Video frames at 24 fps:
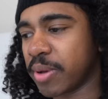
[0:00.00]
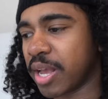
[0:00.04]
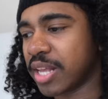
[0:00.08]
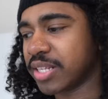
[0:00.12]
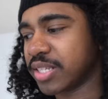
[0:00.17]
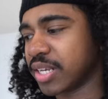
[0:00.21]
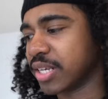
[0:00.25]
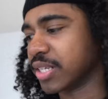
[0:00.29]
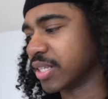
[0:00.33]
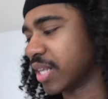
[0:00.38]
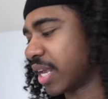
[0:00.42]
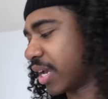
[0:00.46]

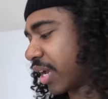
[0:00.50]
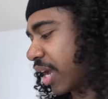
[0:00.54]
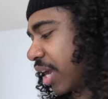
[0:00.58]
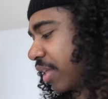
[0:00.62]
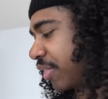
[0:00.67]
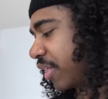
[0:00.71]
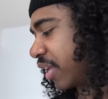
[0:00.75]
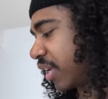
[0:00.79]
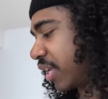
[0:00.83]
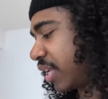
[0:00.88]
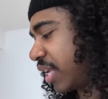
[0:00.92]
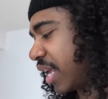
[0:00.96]
pants, because like I
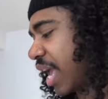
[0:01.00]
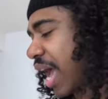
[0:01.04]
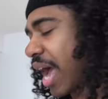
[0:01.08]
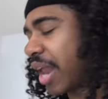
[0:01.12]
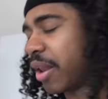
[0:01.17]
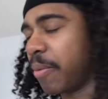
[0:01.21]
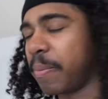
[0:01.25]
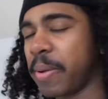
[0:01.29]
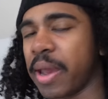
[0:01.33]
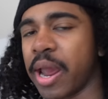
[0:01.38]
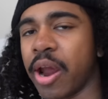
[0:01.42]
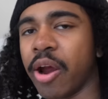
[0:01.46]
think he
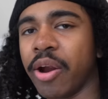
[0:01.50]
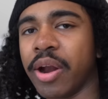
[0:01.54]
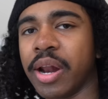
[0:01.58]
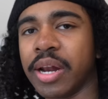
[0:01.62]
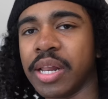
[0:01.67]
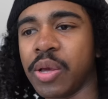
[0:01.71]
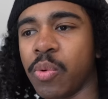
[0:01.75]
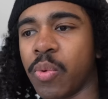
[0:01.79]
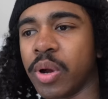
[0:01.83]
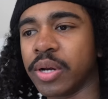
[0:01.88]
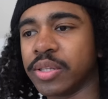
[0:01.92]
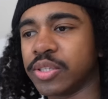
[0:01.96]
had a pair that
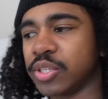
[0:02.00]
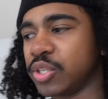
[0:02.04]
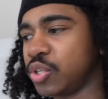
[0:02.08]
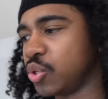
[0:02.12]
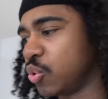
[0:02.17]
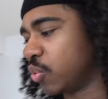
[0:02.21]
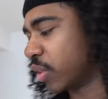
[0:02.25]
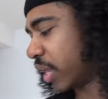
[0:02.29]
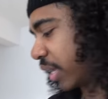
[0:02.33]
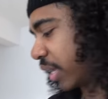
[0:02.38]
he wanted to do